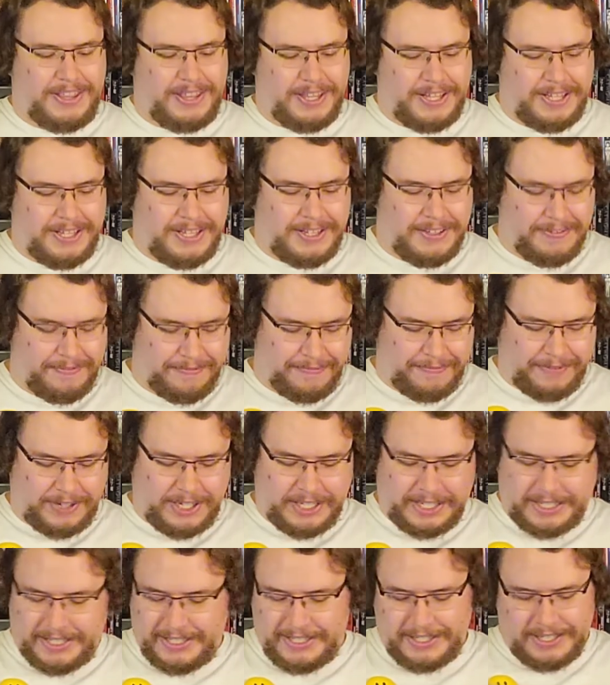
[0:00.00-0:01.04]
the
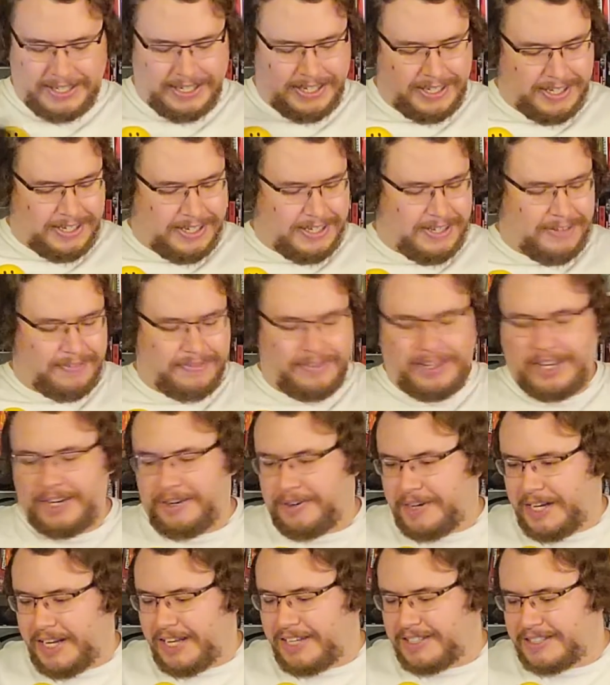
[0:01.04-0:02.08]
fucking
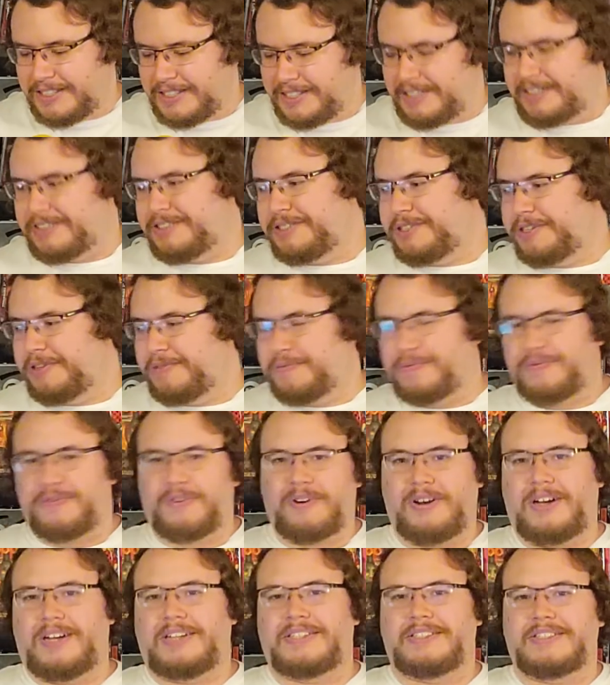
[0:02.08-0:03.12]
video nasties. Good
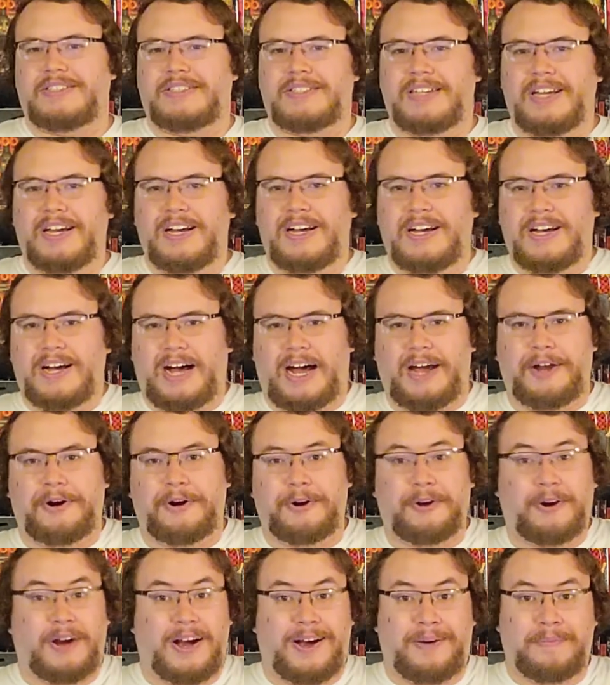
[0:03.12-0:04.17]
for us. I
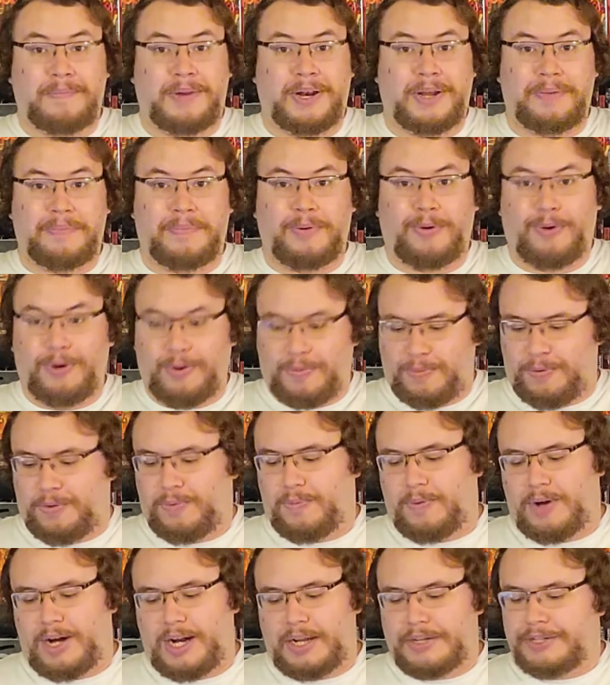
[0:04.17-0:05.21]
don't know how many more we'll
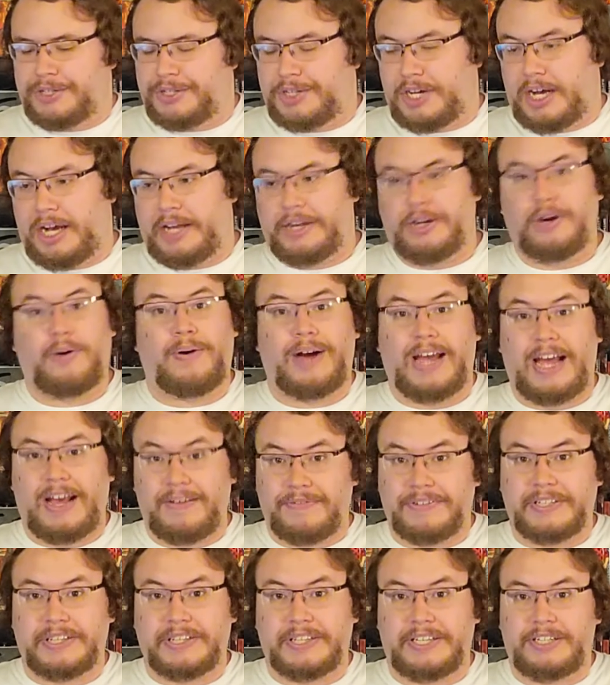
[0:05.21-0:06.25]
watch. I know I
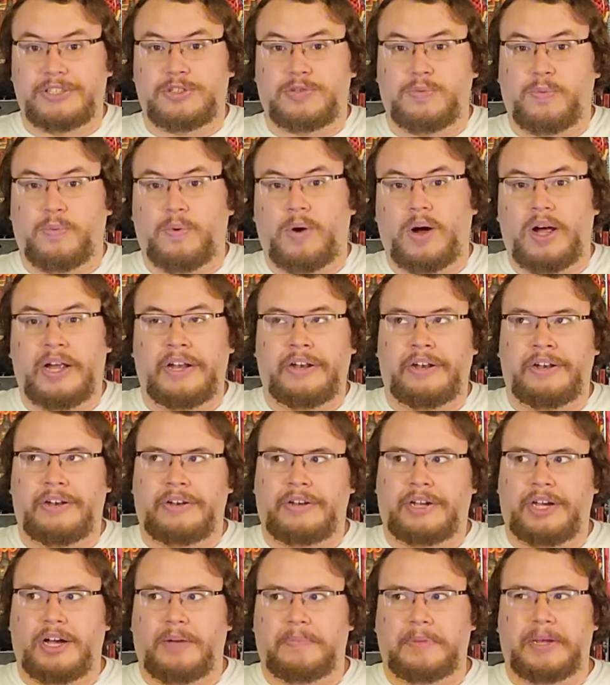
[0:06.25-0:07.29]
have at least one
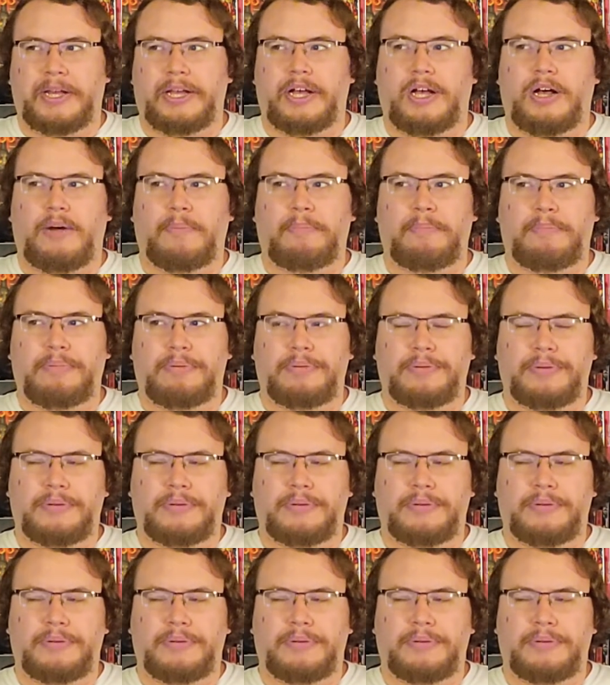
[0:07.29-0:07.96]
coming up